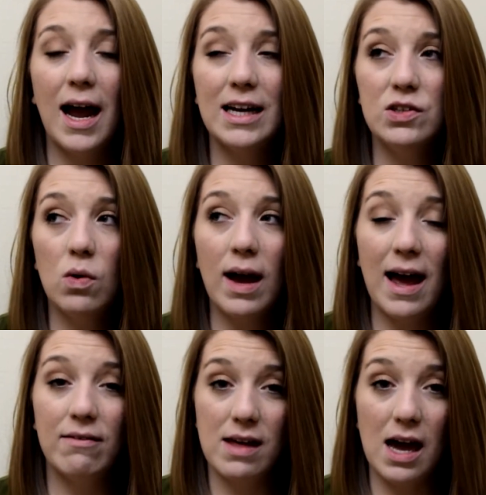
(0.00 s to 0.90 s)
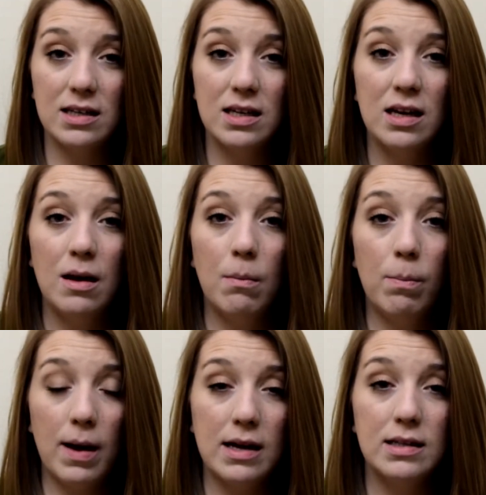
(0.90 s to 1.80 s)
I don't have that,
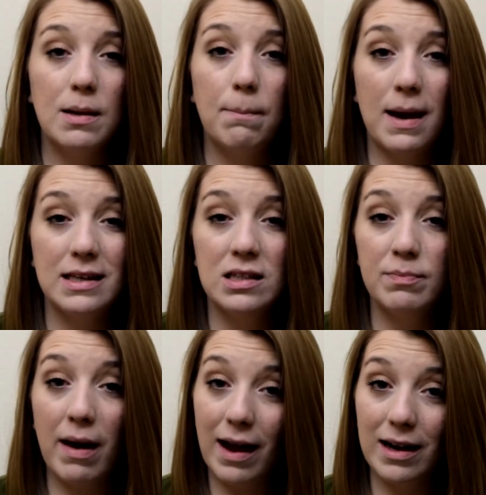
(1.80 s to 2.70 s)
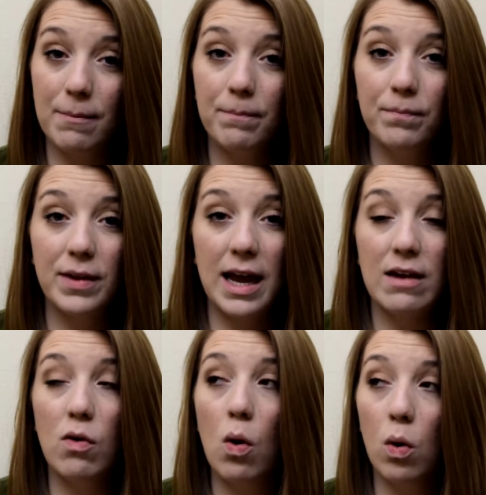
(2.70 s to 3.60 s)
but my spine. I
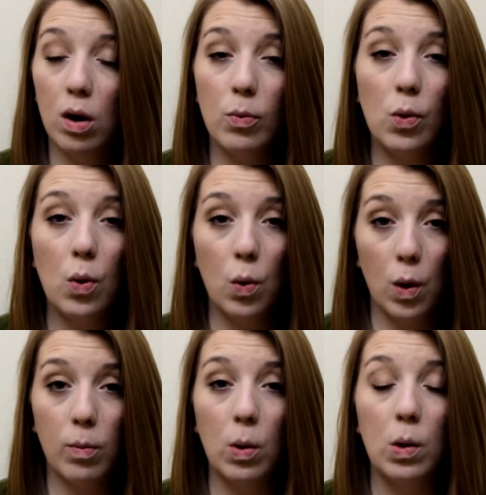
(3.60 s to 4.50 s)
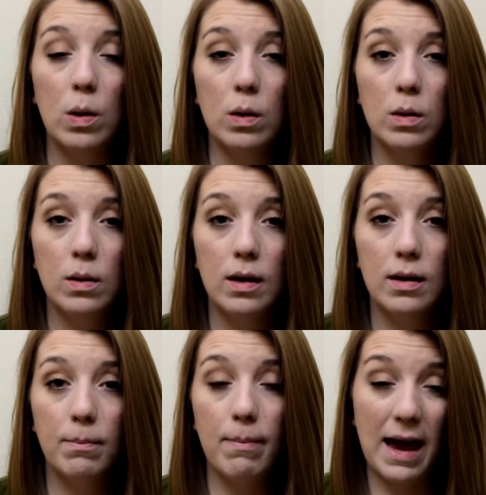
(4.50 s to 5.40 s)
have horrible, horrible
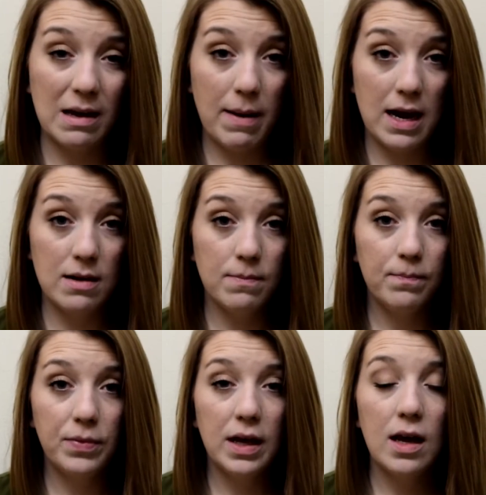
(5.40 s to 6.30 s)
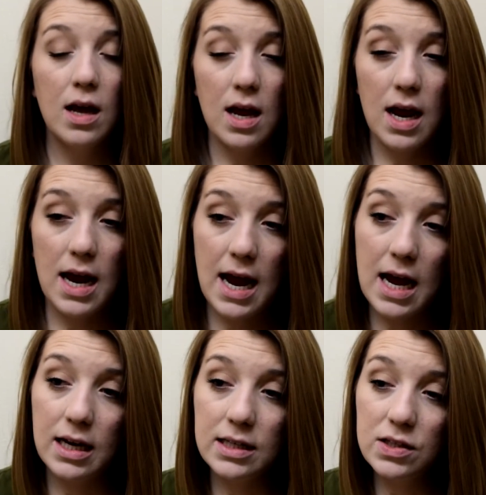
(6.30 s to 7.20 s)
back pain.
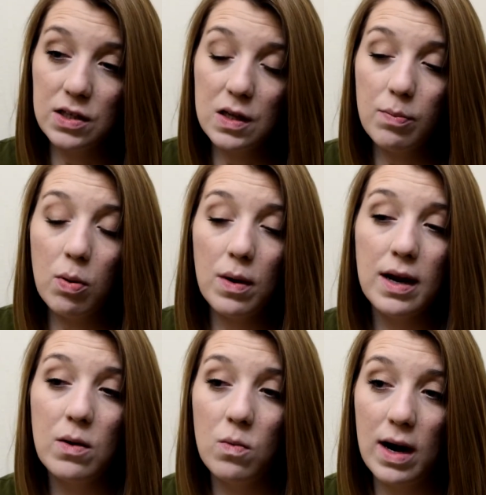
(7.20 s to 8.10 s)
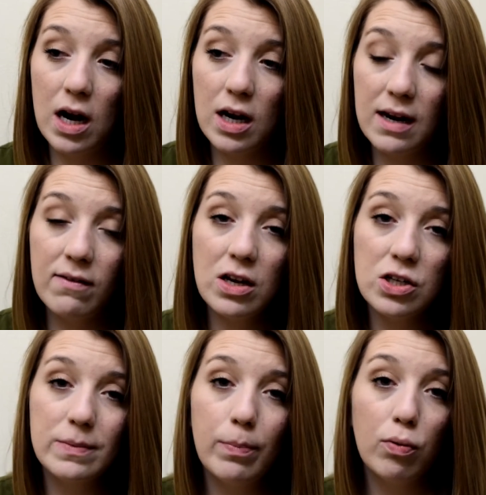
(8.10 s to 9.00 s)
And it's to the point where even
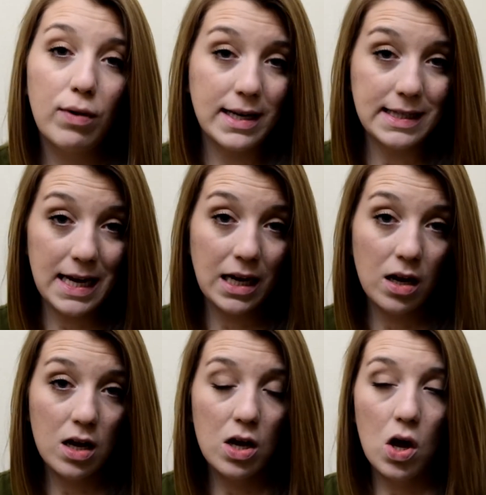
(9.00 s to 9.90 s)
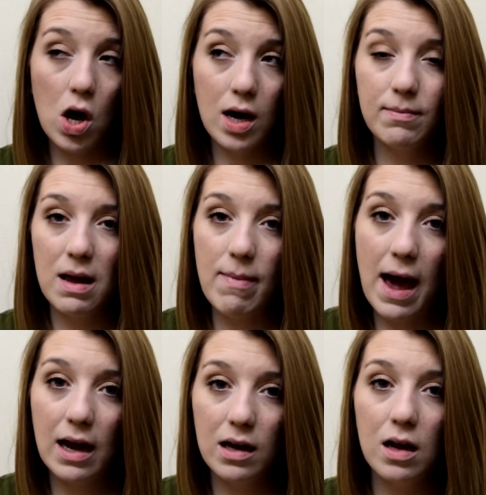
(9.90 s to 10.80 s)
just pressing on my
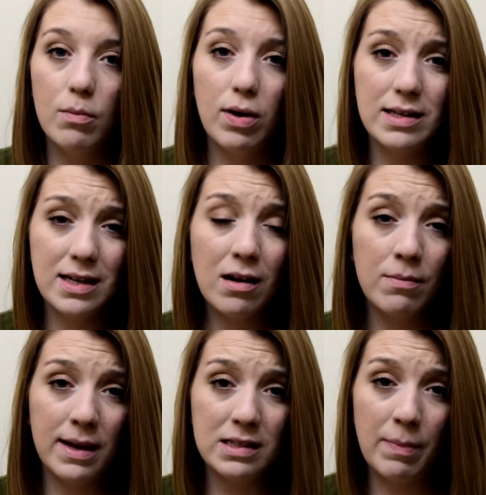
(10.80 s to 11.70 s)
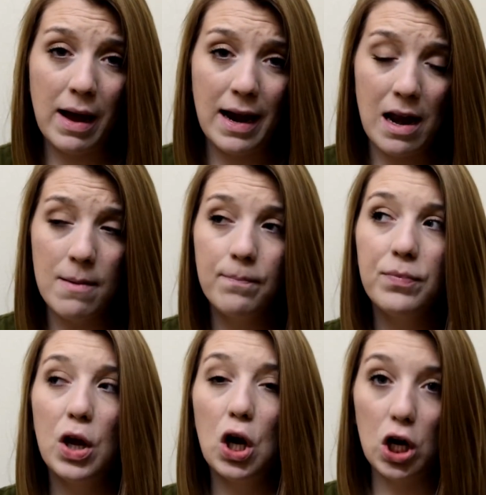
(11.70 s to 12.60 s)
back, pressing on my spine
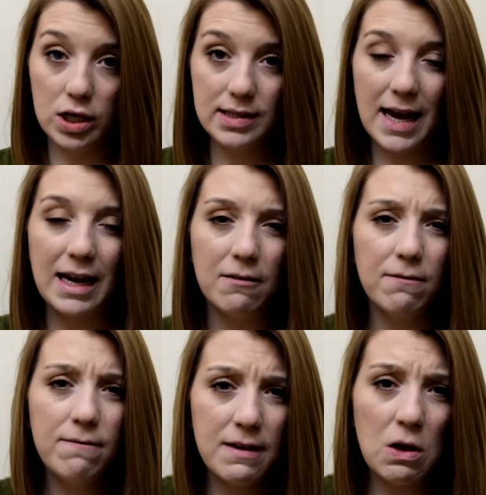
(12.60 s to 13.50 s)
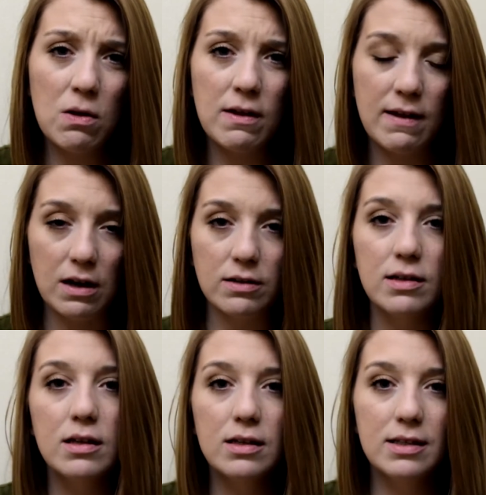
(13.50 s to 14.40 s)
hurts. I can feel that
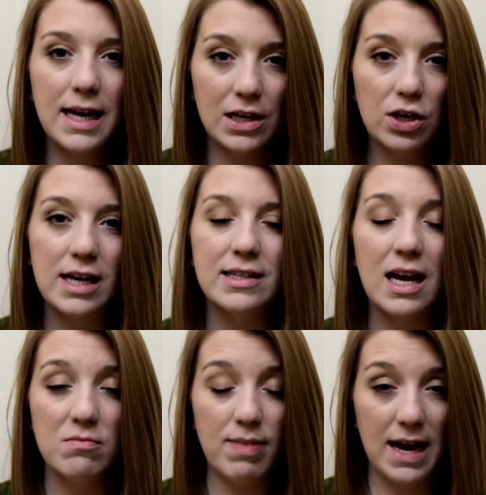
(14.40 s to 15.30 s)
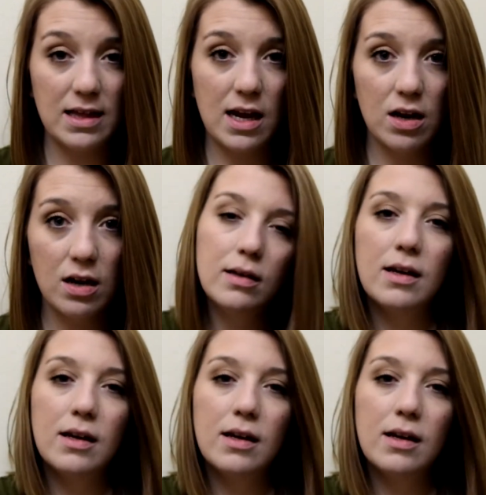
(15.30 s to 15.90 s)
there's tenderness and pain there.